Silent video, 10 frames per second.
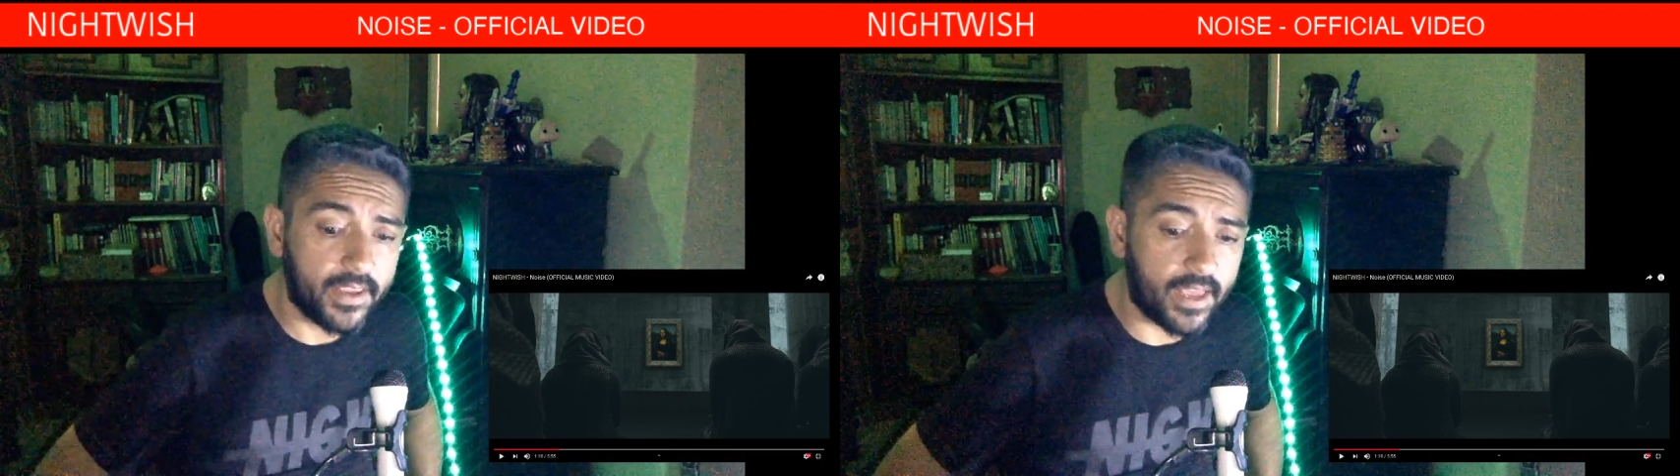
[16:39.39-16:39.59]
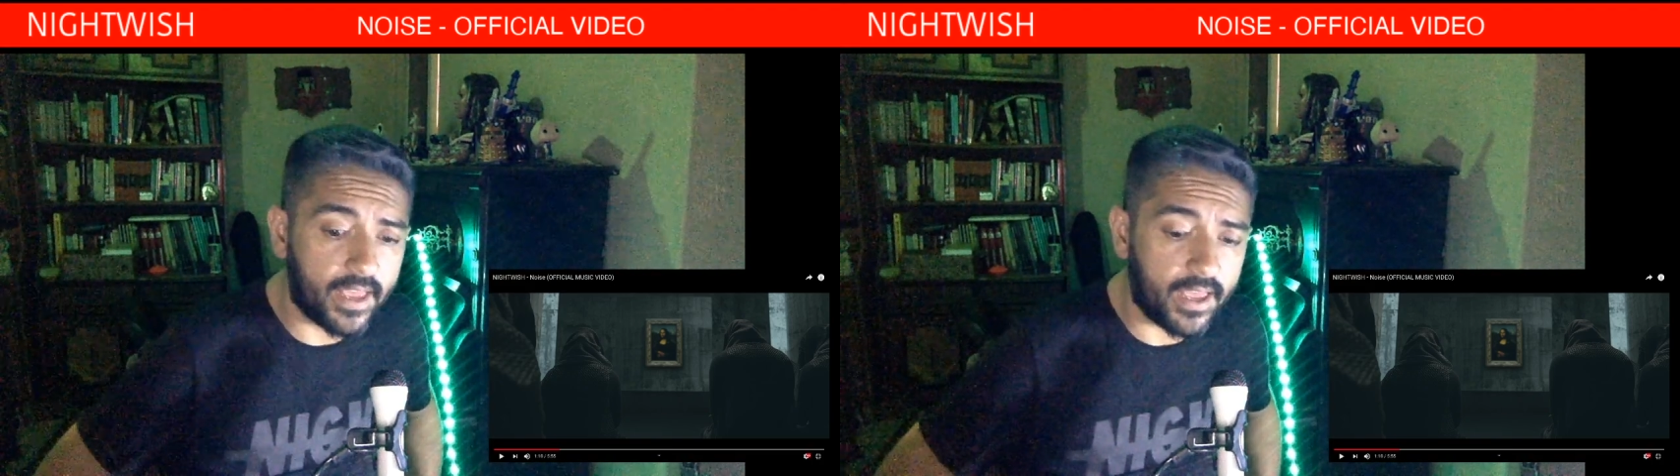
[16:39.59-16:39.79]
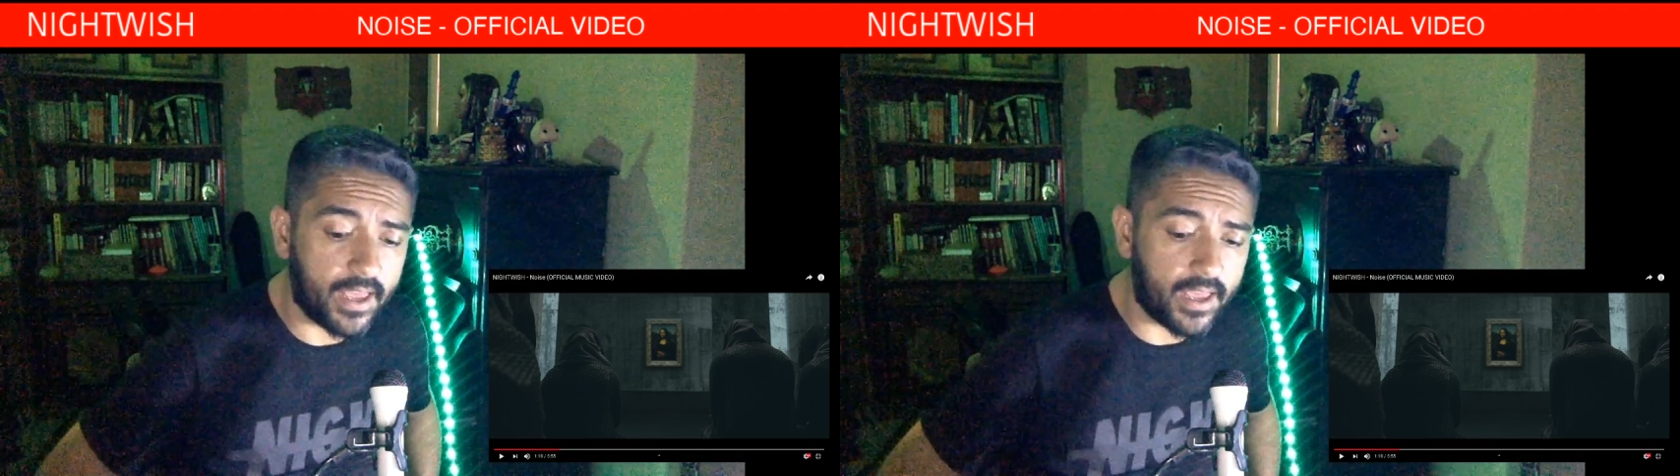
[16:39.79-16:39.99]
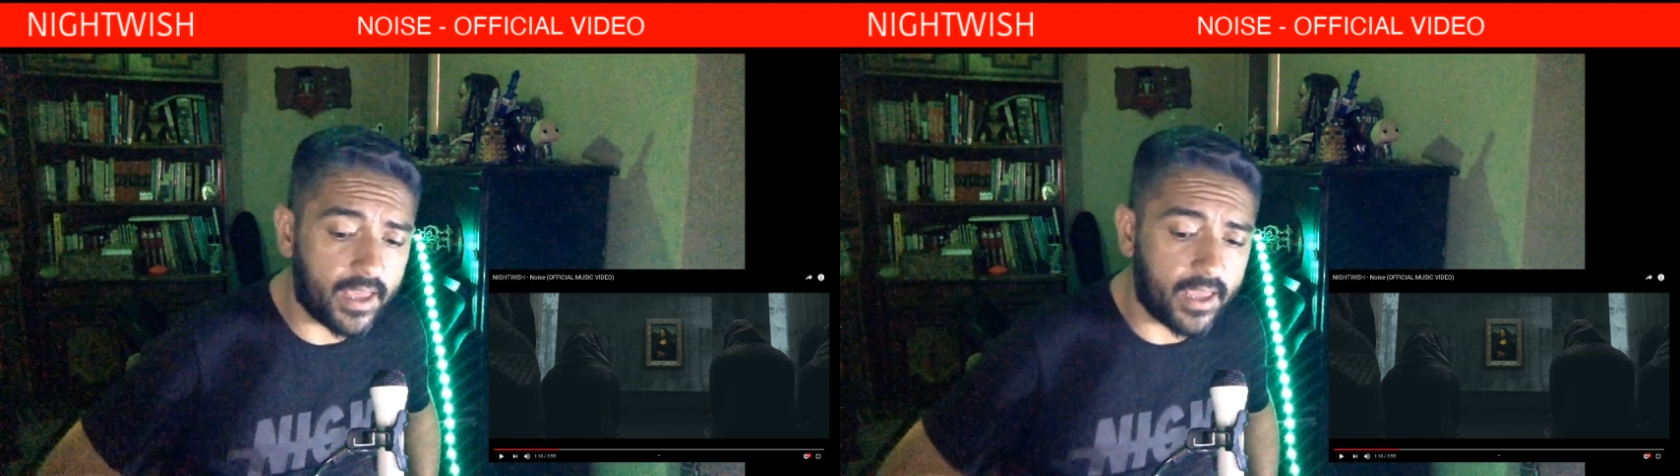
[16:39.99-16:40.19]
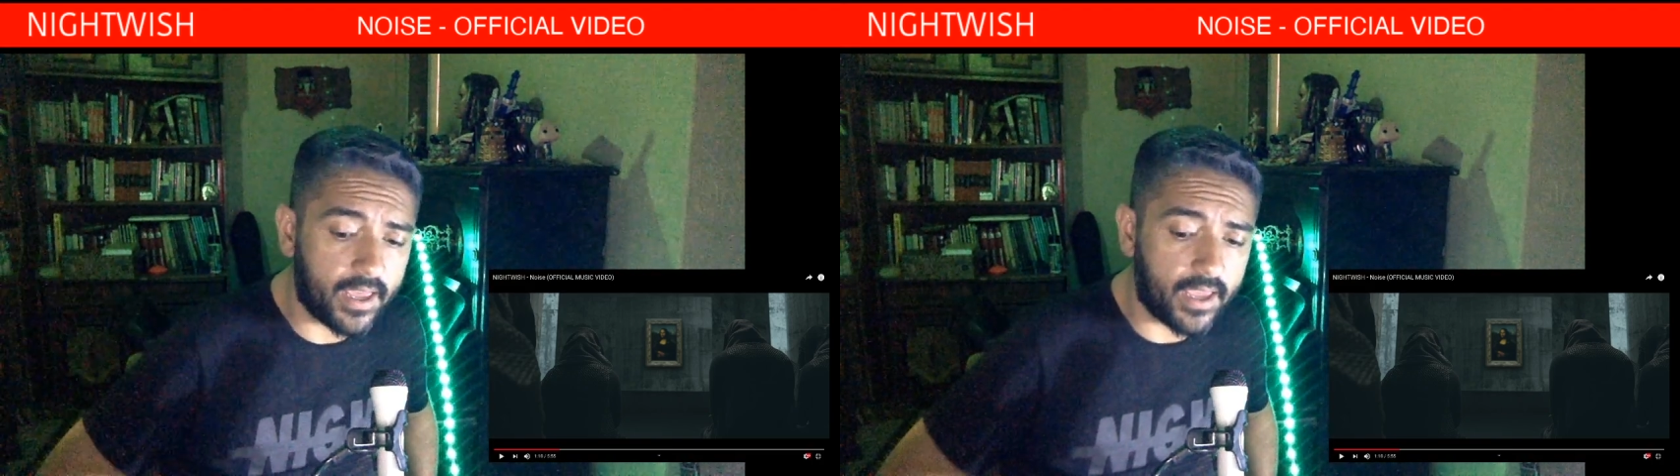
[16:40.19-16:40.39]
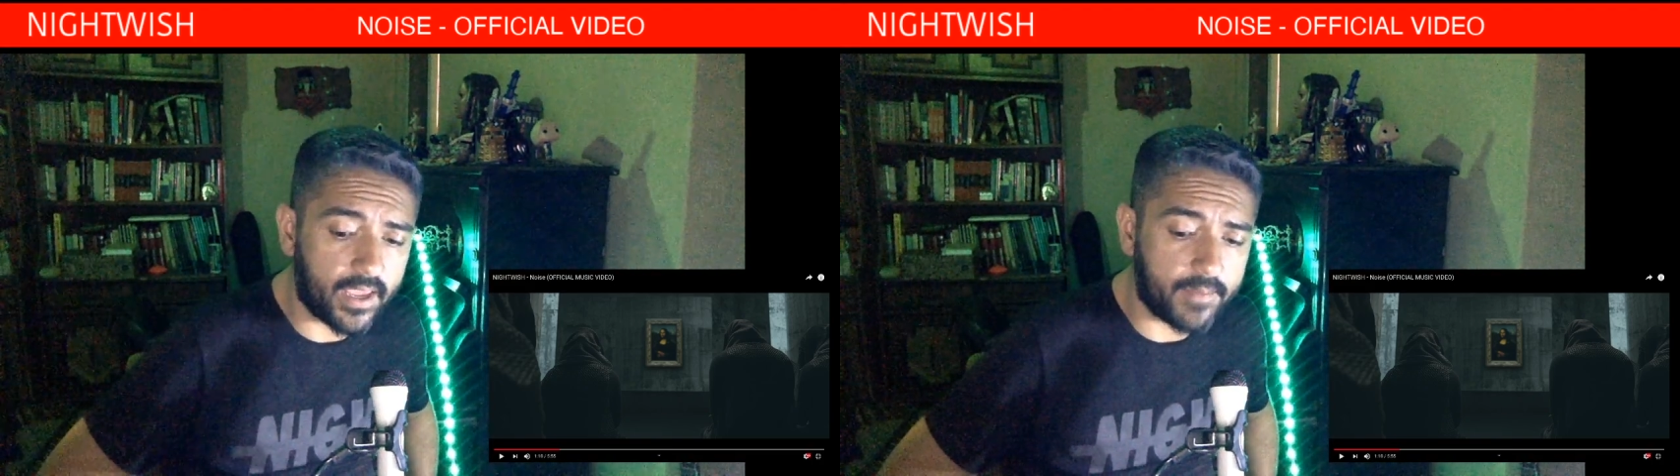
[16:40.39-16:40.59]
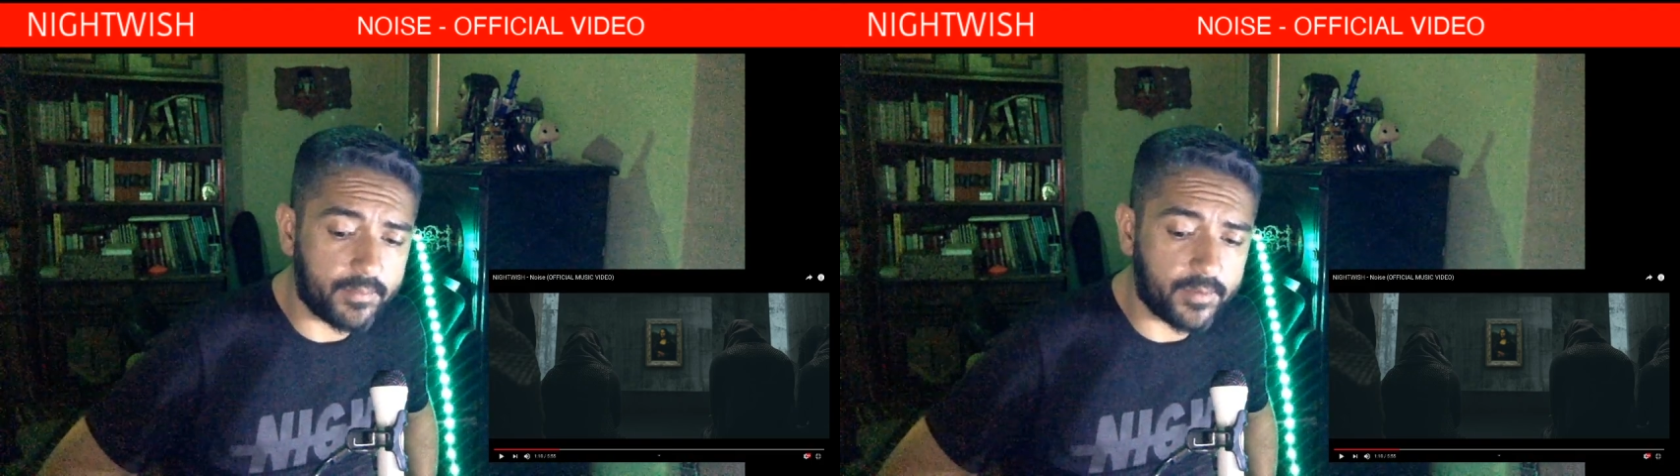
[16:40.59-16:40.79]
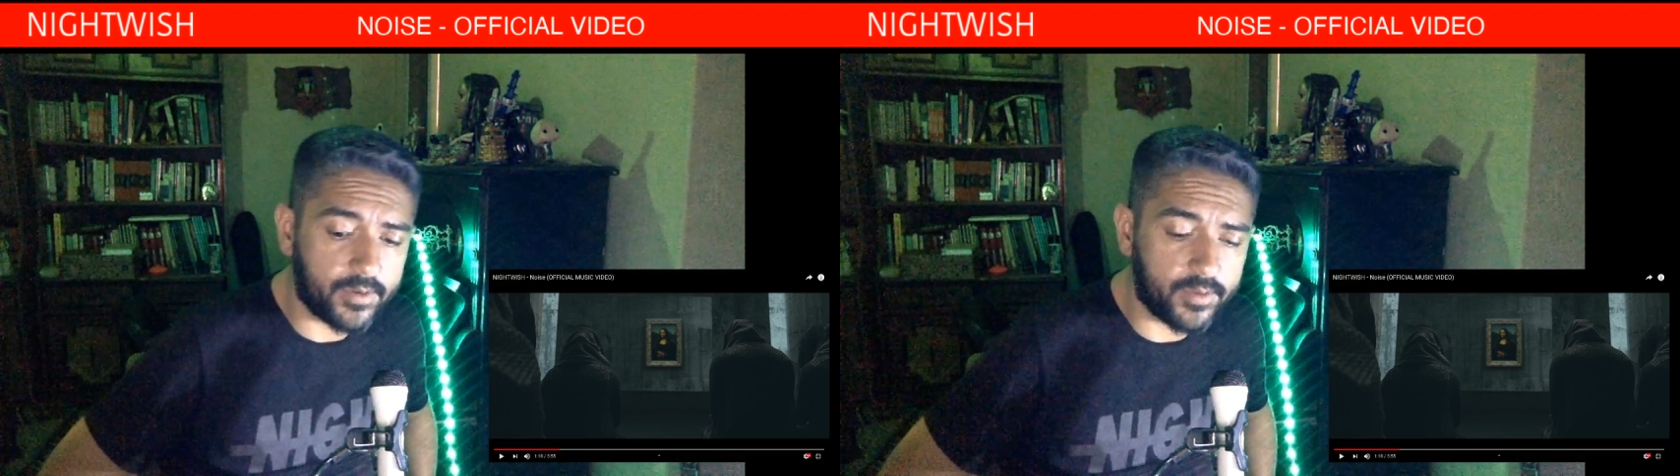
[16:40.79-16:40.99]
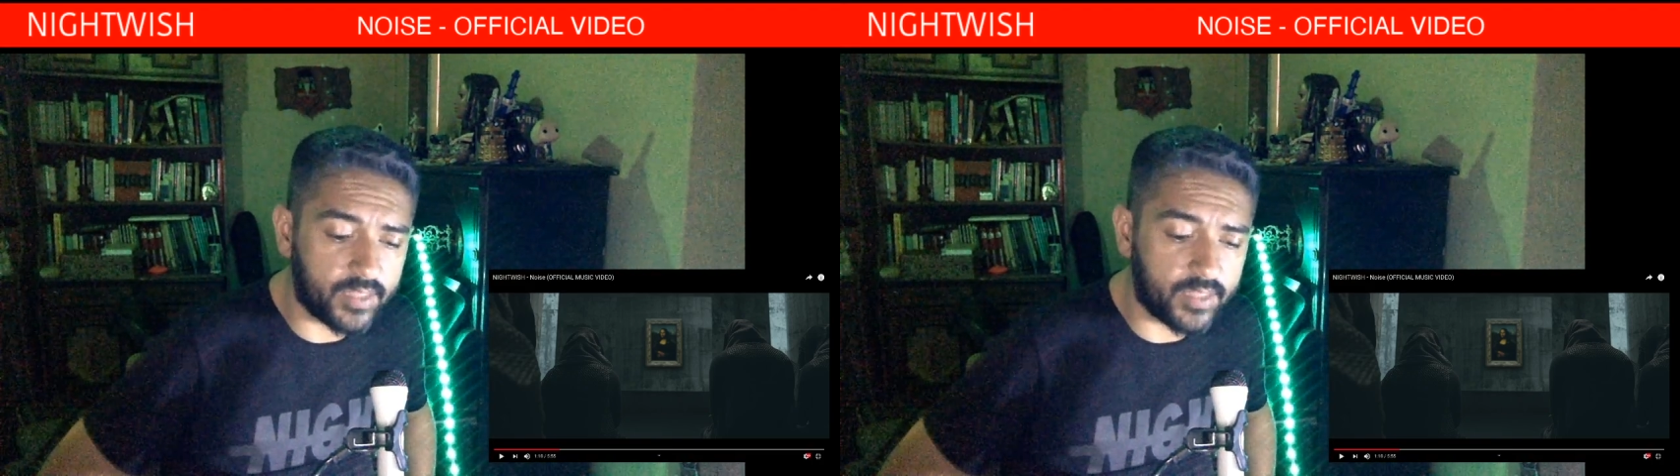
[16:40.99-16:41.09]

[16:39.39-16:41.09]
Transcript: I am good